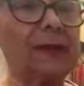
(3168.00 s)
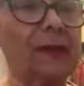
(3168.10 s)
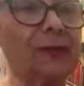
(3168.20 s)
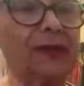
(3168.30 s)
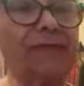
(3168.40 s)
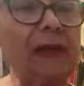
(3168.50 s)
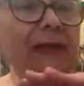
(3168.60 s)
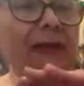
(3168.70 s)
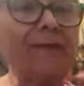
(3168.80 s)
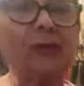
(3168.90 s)
there are
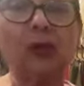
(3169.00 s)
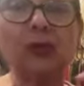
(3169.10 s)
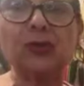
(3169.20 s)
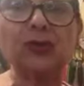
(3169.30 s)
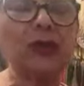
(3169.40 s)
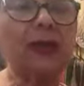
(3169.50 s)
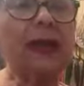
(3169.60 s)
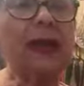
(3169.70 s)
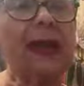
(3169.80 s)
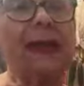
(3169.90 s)
different levels.
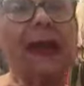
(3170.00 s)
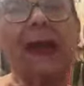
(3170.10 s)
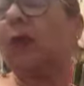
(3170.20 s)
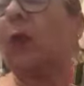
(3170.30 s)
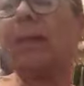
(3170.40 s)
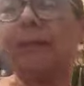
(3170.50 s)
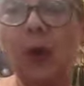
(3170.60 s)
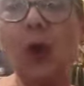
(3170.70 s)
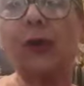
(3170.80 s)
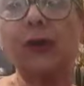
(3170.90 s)
And at one
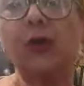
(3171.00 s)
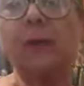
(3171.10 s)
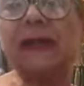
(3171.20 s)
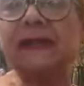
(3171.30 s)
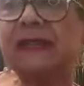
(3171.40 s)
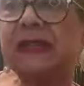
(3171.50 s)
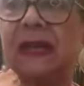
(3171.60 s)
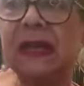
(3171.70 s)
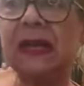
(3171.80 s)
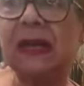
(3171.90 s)
point, you might
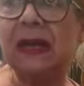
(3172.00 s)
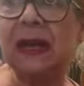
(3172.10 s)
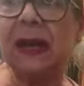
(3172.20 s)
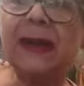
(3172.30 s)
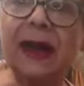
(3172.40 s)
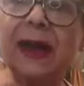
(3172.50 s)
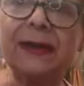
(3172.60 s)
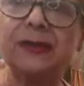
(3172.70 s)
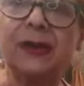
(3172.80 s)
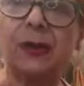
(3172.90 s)
see
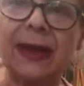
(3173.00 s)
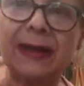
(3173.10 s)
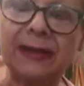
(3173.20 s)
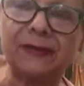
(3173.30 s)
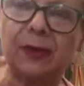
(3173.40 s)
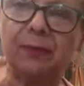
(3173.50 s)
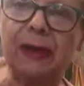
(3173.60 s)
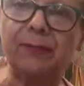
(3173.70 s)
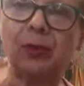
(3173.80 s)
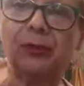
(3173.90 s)
800 or 900
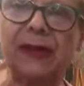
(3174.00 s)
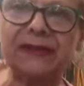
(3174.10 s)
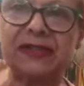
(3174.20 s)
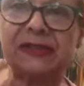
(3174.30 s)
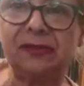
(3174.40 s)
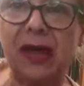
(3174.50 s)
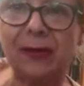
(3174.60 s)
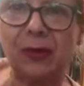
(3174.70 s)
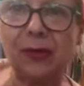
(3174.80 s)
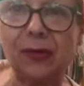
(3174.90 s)
people dancing
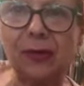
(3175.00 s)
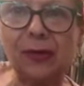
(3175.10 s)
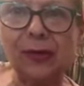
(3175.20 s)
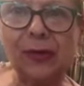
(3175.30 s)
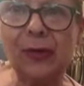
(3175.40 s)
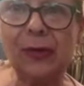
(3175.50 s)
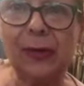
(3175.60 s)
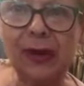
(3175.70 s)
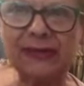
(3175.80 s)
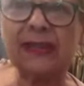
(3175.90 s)
tango.
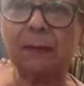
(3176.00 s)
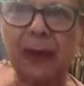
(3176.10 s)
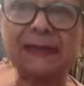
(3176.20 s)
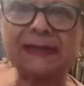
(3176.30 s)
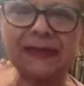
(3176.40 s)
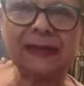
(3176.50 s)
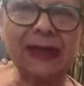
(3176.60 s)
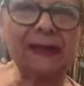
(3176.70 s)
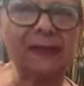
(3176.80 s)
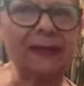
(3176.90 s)
It's amazing.
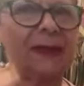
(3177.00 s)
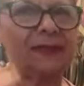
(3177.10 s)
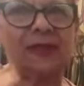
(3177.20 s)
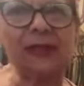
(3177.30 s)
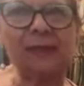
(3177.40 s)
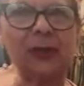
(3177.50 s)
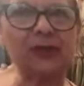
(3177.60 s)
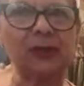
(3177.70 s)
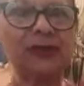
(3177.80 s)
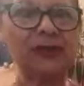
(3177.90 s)
That, that
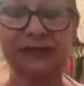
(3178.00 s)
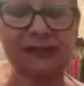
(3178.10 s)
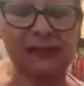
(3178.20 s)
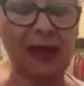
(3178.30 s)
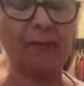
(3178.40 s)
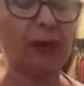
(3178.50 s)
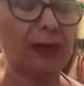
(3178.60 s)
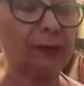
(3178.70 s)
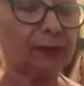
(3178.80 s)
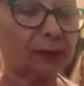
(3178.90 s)
celebration is
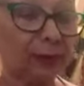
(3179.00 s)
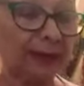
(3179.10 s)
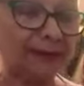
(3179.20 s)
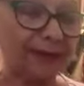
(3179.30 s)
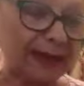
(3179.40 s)
unbelievable. And